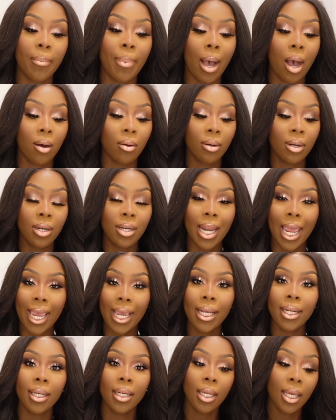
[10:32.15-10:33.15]
about
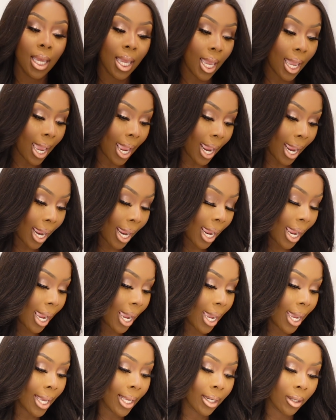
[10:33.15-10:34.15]
Nate
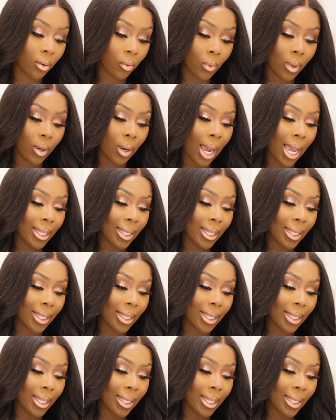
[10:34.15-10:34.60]
and, well,